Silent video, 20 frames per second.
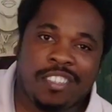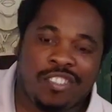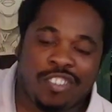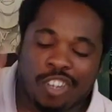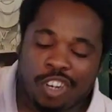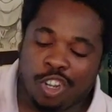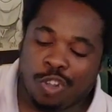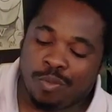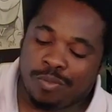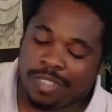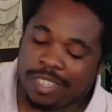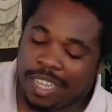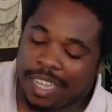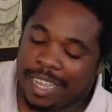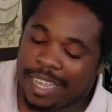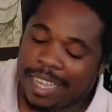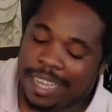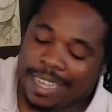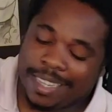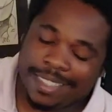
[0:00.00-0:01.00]
Salute
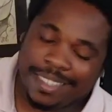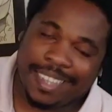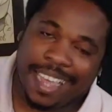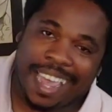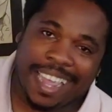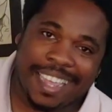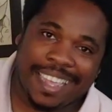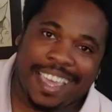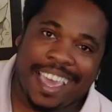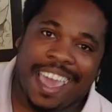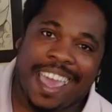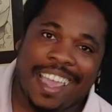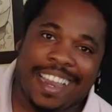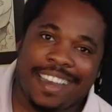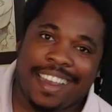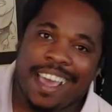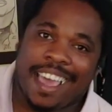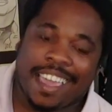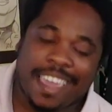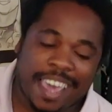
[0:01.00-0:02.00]
to
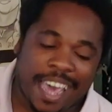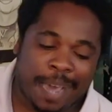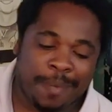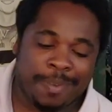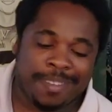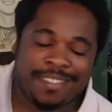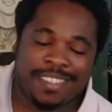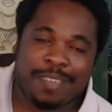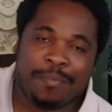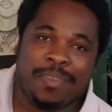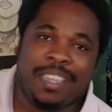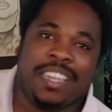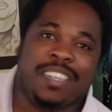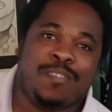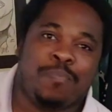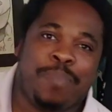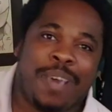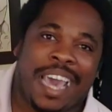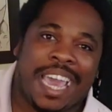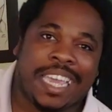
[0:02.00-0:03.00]
tankgang.com. They sent me
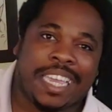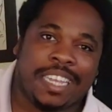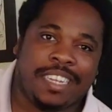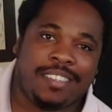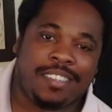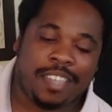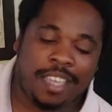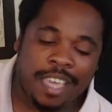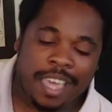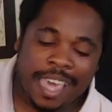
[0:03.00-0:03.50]
this package.